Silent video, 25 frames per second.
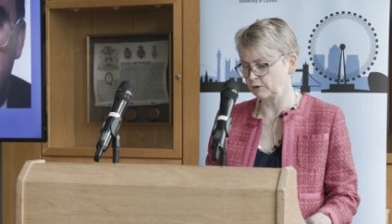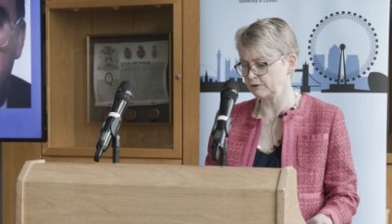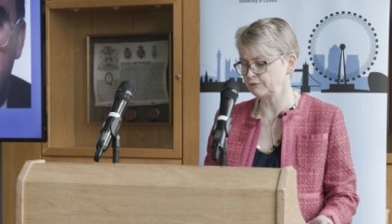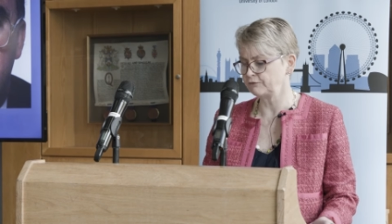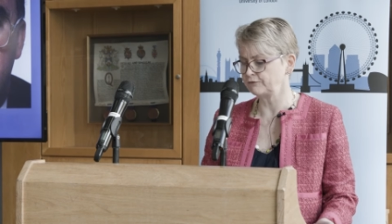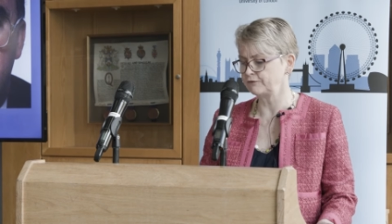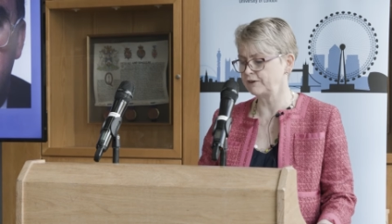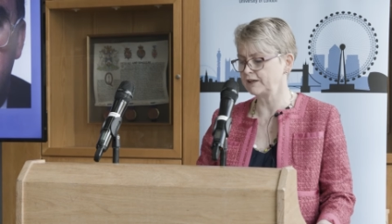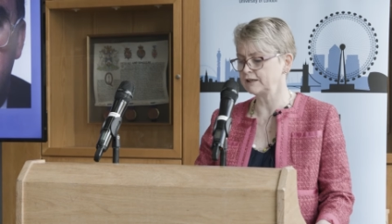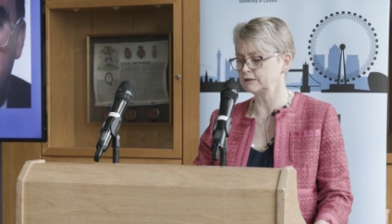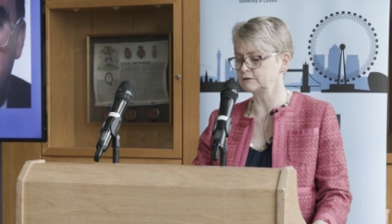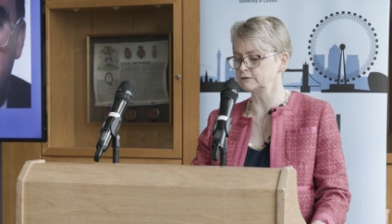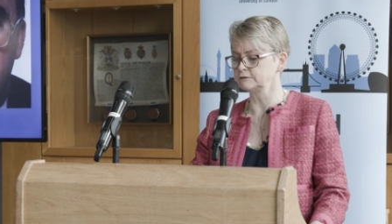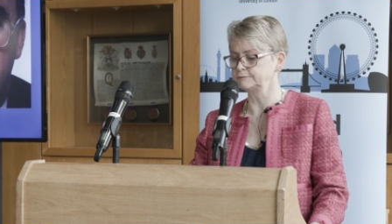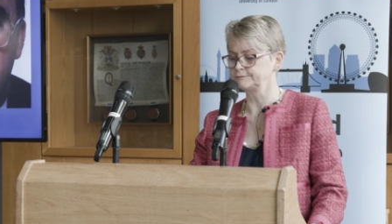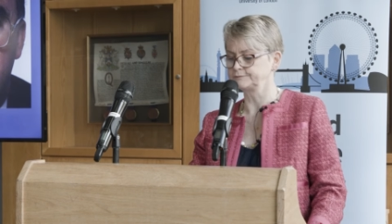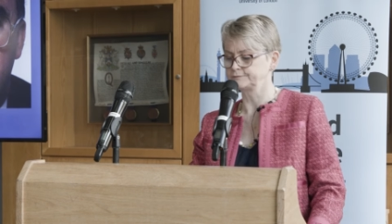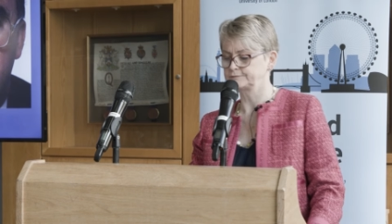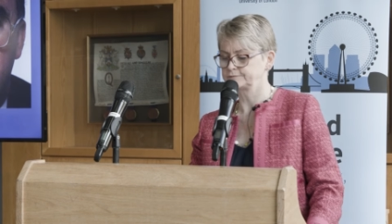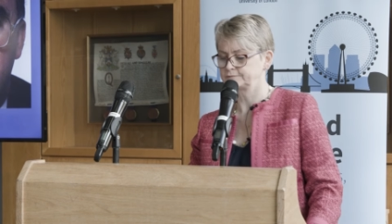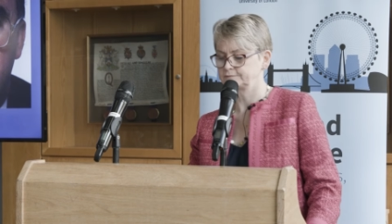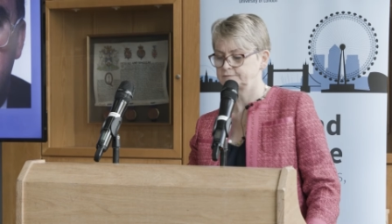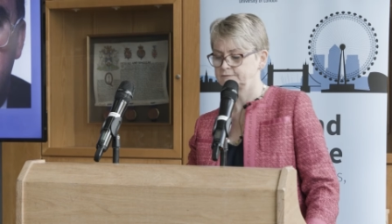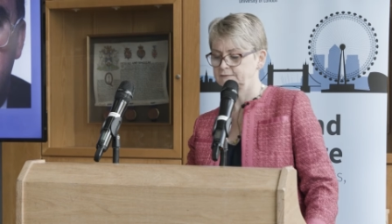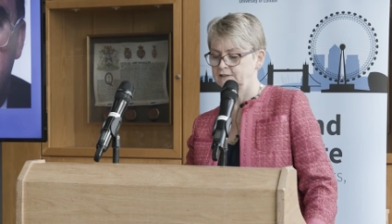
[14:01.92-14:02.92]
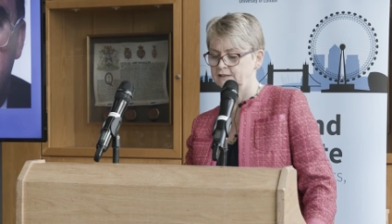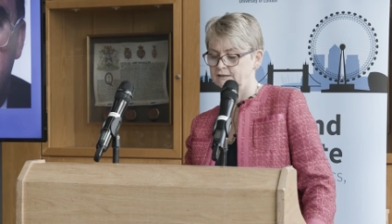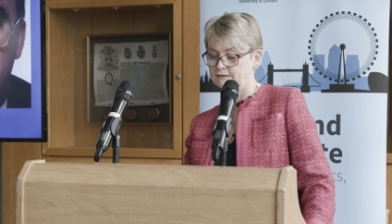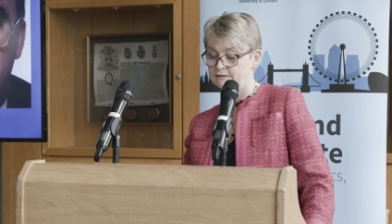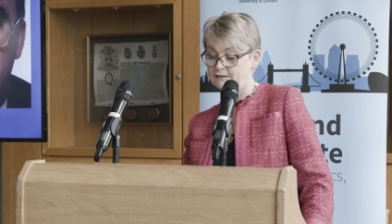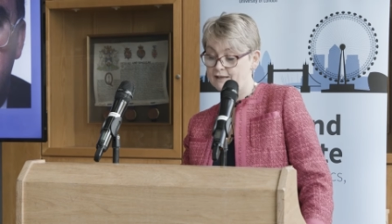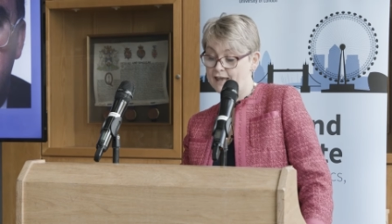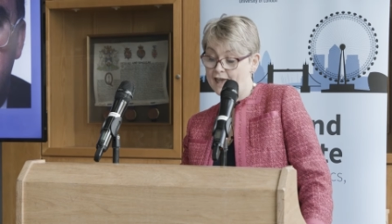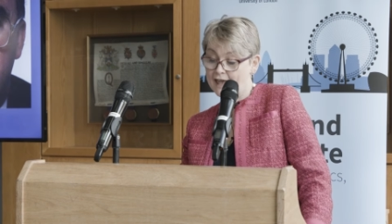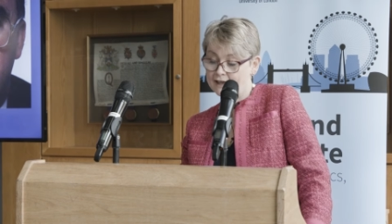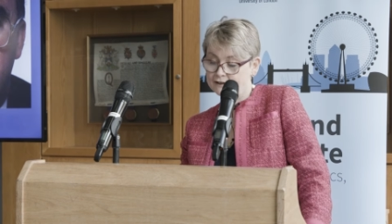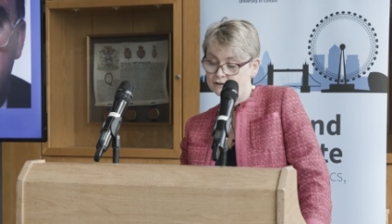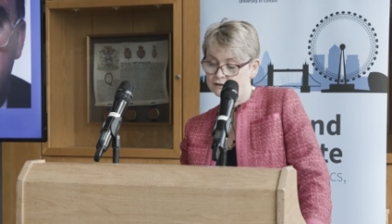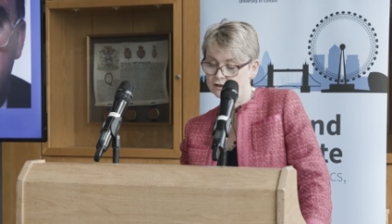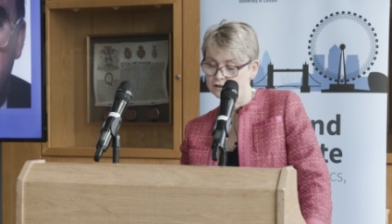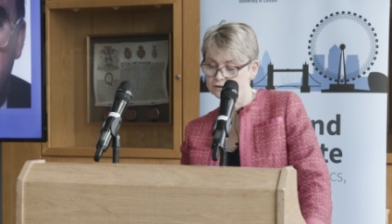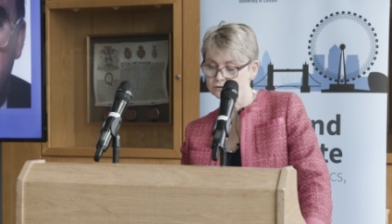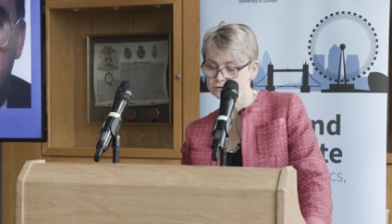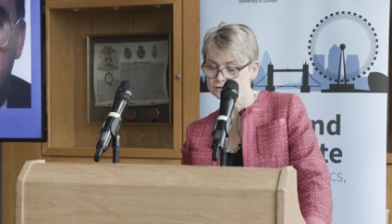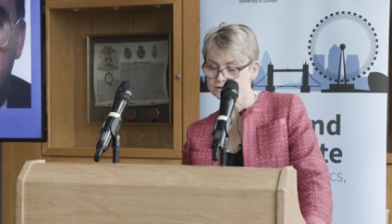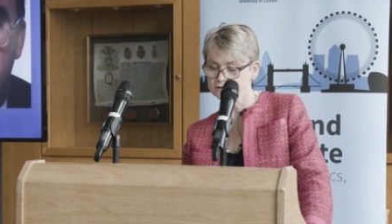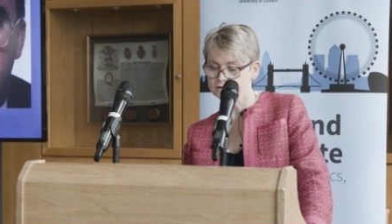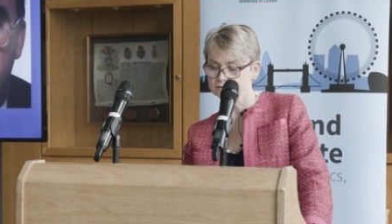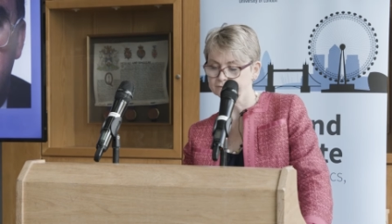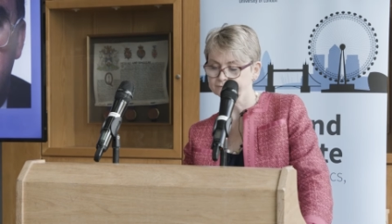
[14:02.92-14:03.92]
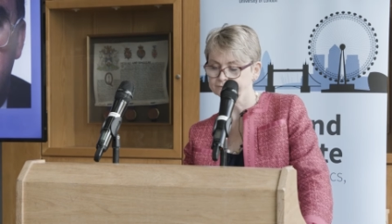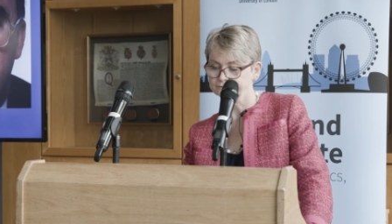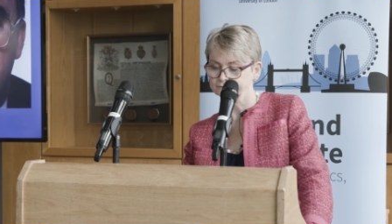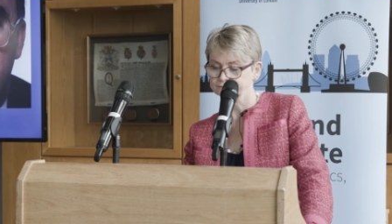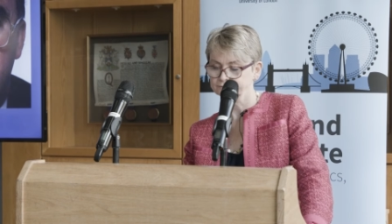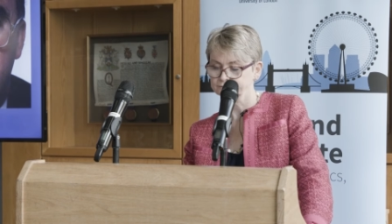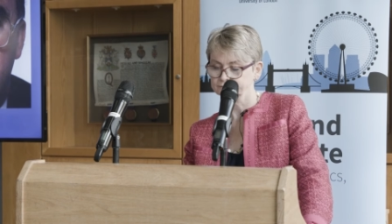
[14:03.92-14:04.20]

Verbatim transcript: we feel the echoes